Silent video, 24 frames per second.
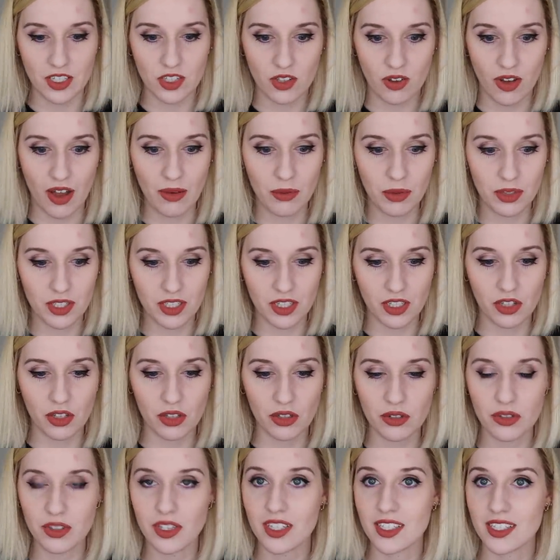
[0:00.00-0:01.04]
so I will
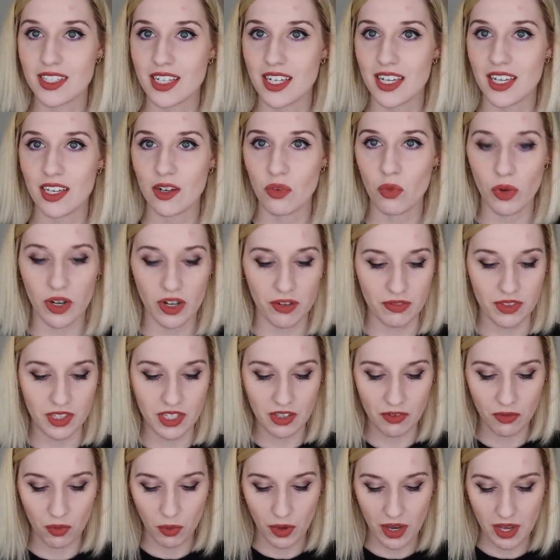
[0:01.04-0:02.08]
include this in one of the
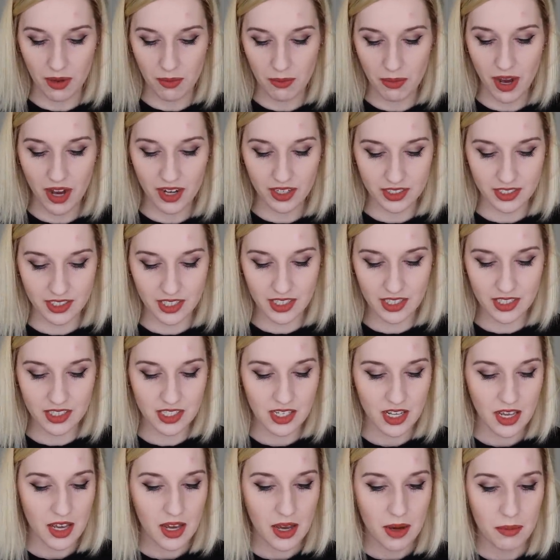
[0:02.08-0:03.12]
giveaway boxes
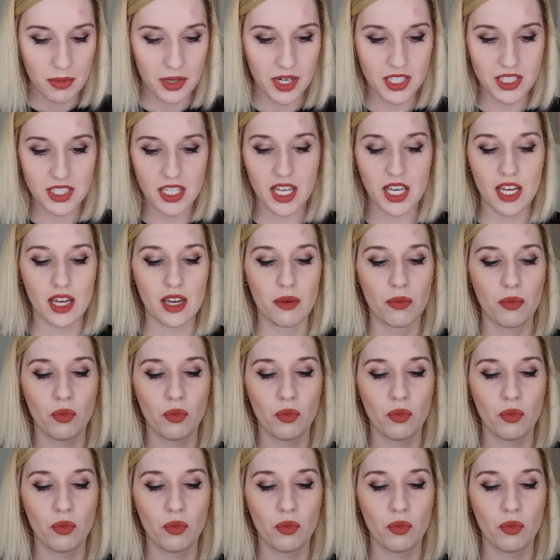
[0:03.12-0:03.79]
but it's a